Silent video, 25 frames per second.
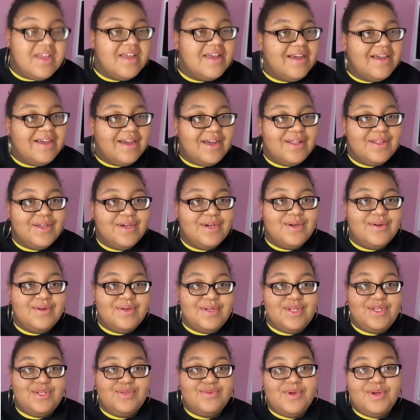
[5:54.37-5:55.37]
color code
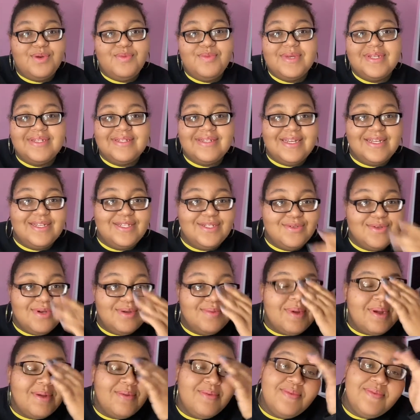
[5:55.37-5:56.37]
each one. Once I do, I'll
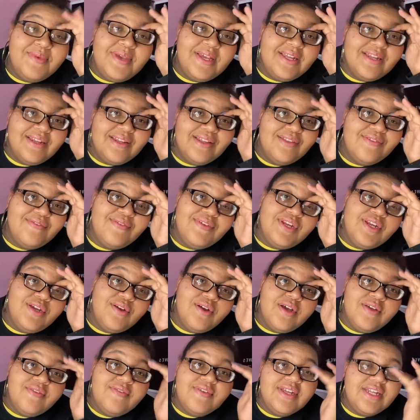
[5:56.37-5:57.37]
probably make another video
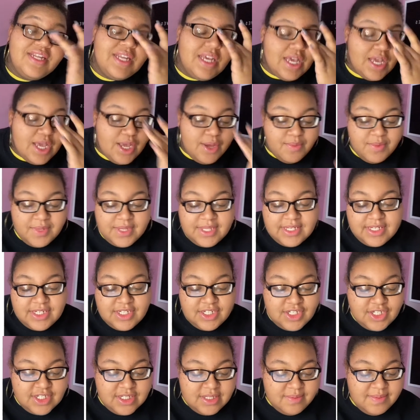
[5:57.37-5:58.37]
of it, but this
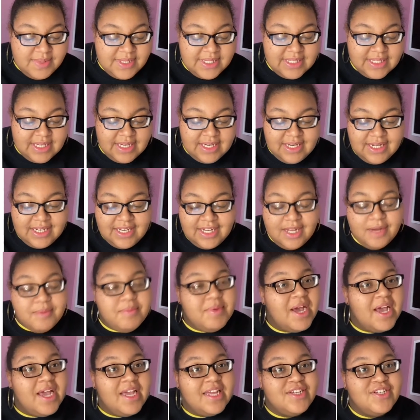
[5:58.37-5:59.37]
is just me setting it up.
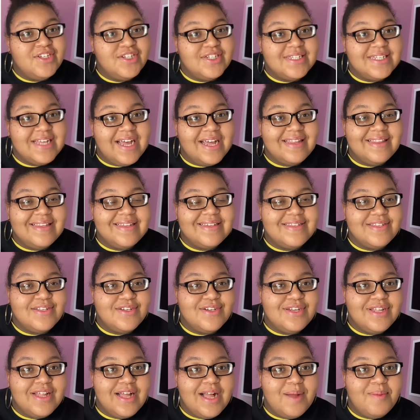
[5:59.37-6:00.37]
I just got this
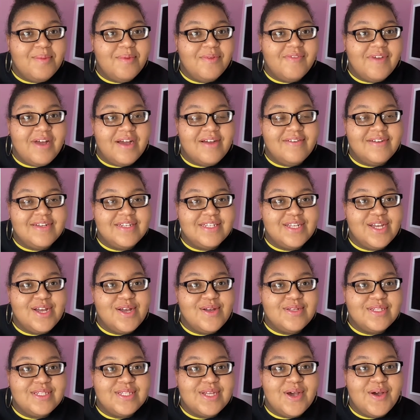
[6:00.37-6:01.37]
literally a couple of hours
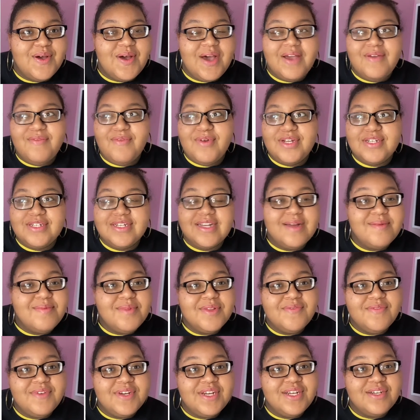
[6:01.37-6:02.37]
ago, so I watched a couple
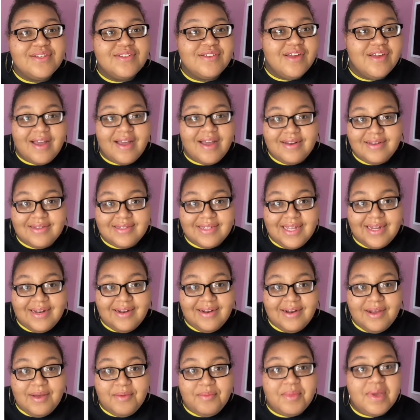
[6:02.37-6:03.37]
of videos on set
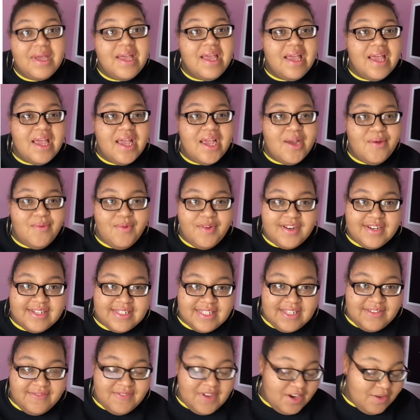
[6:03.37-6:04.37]
it up, and we're gonna
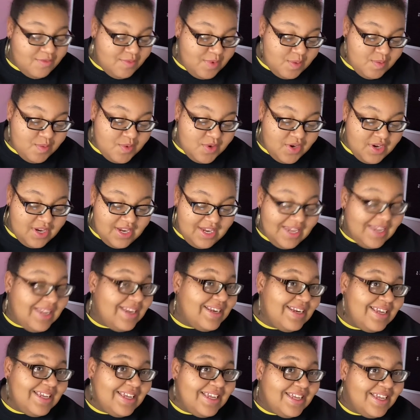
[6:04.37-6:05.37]
see if I remember
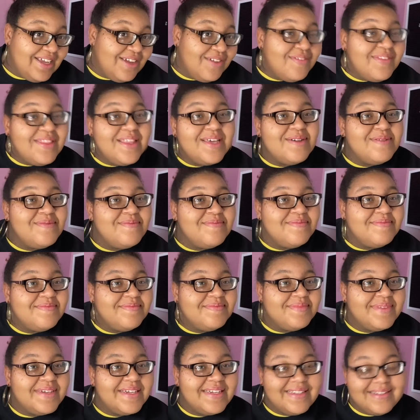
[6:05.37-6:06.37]
any of them,
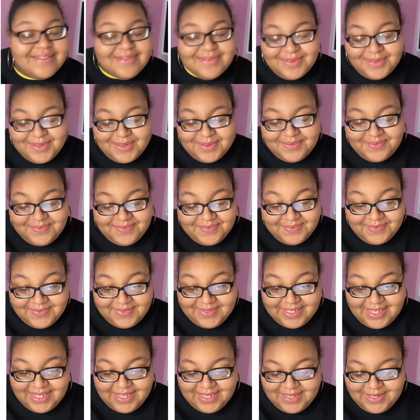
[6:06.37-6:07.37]
but
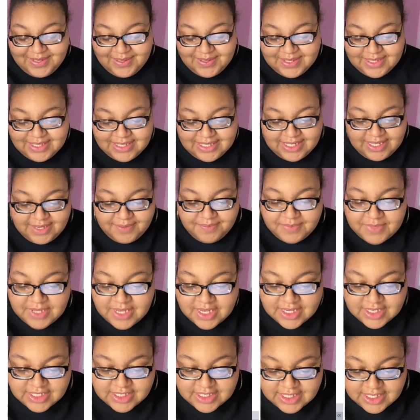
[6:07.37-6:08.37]
we'll see.
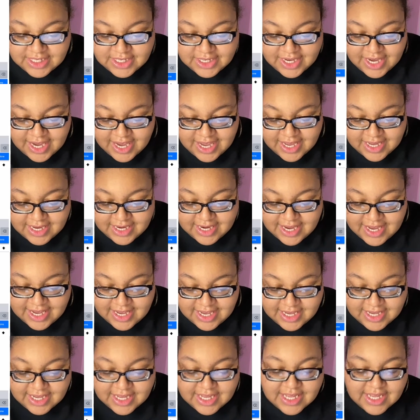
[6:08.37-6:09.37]
So then you add
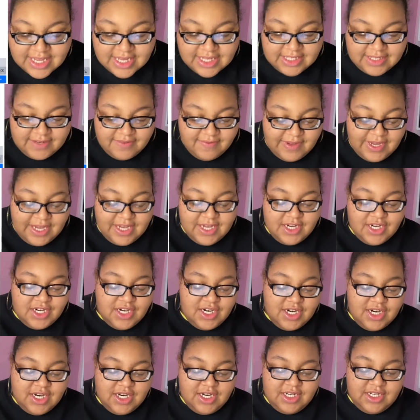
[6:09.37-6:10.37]
a
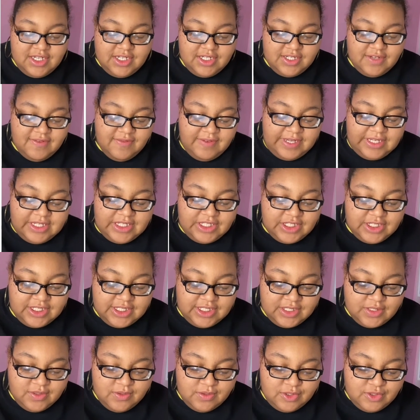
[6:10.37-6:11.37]
divider. The divider
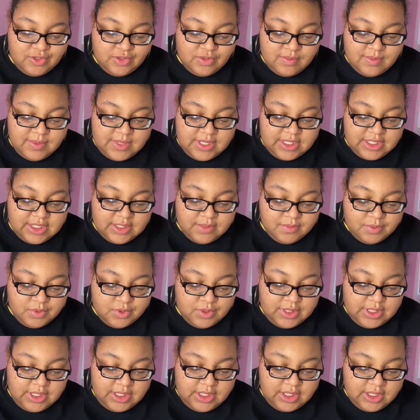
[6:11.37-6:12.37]
is going to be
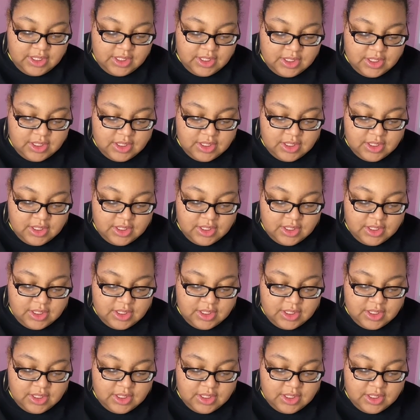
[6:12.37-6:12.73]
spring